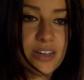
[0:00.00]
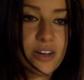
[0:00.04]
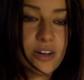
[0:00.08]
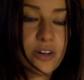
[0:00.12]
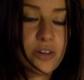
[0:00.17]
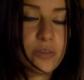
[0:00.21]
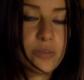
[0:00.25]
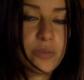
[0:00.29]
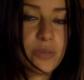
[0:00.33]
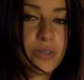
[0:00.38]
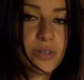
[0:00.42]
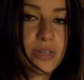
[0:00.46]

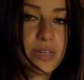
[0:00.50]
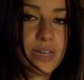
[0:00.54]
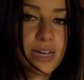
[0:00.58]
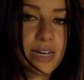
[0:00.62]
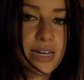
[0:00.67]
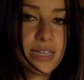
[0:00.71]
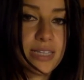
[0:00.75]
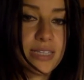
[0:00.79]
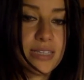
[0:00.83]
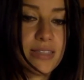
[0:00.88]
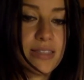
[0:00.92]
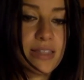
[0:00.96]
Hope you
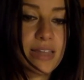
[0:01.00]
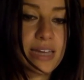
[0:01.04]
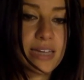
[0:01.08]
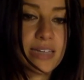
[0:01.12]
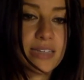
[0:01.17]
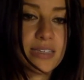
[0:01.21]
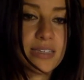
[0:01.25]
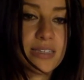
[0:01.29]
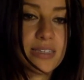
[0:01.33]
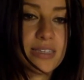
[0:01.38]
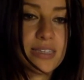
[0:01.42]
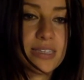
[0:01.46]
guys liked
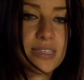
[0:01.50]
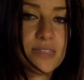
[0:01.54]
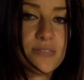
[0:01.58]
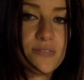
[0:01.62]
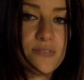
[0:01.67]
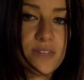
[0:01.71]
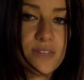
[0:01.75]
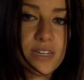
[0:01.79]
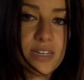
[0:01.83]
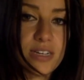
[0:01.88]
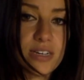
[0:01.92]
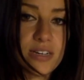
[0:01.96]
this
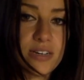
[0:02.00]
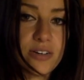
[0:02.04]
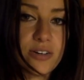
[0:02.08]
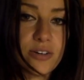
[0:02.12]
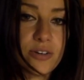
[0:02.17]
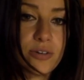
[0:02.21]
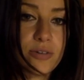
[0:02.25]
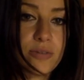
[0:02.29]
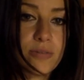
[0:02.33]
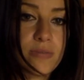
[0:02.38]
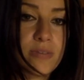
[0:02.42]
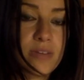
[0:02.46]

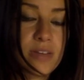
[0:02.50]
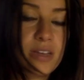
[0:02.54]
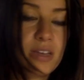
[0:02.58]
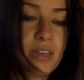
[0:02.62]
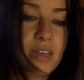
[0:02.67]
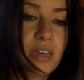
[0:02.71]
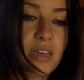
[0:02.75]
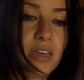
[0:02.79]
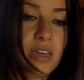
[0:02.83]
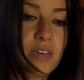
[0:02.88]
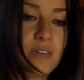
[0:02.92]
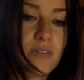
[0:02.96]
video.
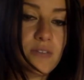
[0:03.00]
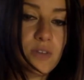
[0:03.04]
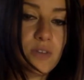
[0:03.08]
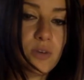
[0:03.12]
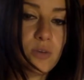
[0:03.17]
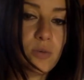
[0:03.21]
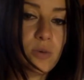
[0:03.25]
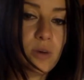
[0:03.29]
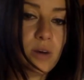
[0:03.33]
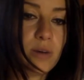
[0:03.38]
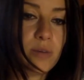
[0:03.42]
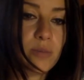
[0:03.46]
If you
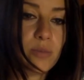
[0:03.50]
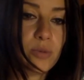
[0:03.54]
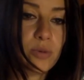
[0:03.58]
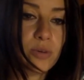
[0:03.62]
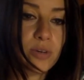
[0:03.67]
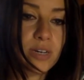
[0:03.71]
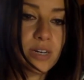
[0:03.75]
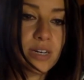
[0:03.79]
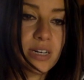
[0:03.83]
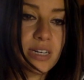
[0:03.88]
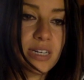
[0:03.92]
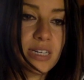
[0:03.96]
want
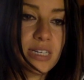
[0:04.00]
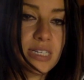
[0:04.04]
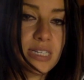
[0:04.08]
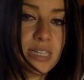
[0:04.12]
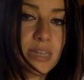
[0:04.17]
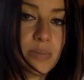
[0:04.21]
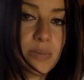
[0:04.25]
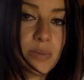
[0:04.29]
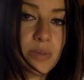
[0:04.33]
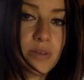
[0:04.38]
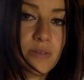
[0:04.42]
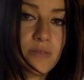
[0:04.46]
more
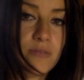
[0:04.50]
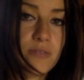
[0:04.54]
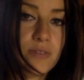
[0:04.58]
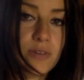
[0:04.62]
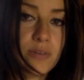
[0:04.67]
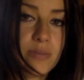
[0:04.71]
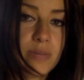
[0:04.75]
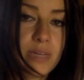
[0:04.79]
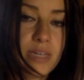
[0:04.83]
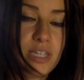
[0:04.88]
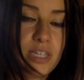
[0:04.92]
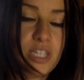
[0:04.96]
in-depth
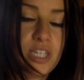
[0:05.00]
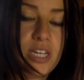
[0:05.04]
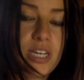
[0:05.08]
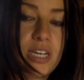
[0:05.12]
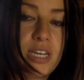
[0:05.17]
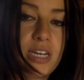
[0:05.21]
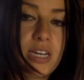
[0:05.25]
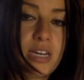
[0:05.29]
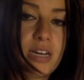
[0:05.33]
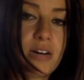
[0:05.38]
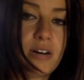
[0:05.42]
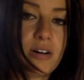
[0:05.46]

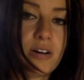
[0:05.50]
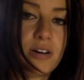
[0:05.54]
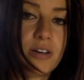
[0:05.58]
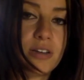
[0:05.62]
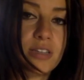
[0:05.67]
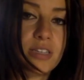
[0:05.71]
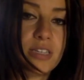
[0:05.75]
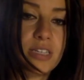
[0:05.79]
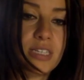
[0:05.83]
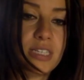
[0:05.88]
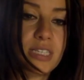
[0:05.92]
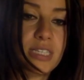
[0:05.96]
information on
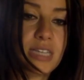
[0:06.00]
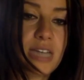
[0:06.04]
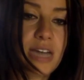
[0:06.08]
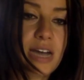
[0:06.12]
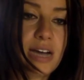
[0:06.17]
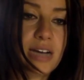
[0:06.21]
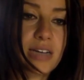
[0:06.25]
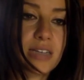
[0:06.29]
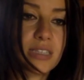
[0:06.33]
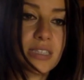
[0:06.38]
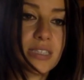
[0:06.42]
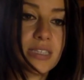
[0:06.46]
these
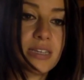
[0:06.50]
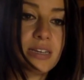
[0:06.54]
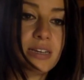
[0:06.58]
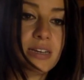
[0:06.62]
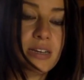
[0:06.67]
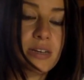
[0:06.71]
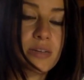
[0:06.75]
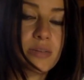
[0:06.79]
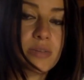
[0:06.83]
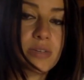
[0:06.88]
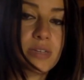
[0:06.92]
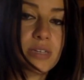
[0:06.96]
texts,
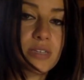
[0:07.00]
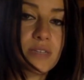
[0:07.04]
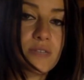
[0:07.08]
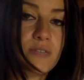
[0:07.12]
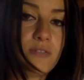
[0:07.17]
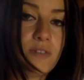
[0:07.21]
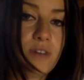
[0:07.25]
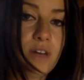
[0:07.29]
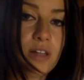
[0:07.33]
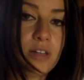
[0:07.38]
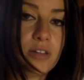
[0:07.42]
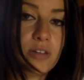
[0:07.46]
please
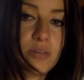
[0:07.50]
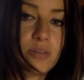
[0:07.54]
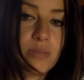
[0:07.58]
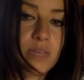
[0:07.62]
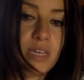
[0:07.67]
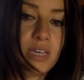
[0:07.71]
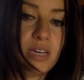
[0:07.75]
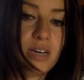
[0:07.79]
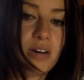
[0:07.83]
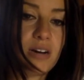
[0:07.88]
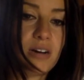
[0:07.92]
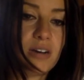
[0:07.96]
follow
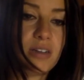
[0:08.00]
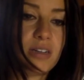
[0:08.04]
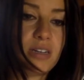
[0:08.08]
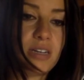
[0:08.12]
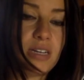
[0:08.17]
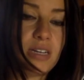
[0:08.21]
me on